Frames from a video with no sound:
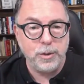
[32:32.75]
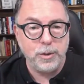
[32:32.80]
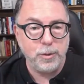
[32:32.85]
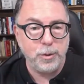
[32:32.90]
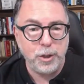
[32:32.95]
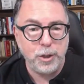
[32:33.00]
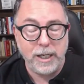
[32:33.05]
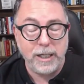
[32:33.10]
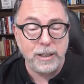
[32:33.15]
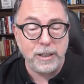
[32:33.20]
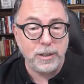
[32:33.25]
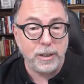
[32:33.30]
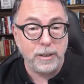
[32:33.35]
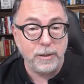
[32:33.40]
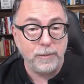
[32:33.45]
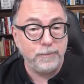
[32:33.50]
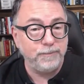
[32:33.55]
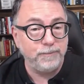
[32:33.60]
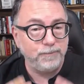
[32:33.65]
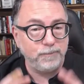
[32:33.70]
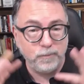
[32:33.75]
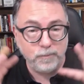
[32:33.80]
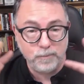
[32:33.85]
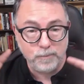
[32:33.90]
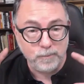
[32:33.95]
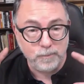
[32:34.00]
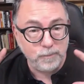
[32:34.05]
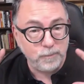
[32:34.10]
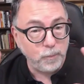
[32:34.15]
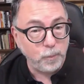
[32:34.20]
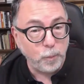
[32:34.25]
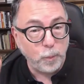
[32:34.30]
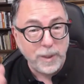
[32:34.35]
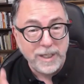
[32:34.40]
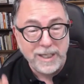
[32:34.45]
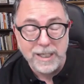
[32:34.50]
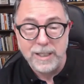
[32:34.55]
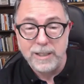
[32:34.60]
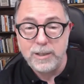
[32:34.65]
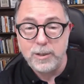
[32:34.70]
are changing, we
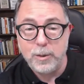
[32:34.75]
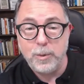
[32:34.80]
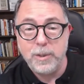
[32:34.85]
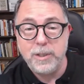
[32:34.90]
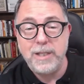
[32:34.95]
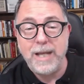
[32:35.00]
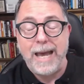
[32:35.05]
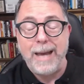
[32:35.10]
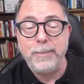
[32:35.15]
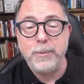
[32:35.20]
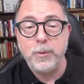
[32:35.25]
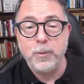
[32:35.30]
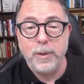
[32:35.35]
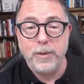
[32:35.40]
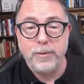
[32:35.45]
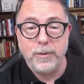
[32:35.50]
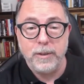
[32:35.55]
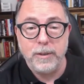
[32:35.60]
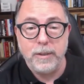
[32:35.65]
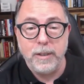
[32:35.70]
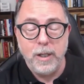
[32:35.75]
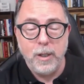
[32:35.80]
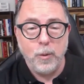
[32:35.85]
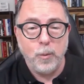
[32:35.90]
need to adapt with it.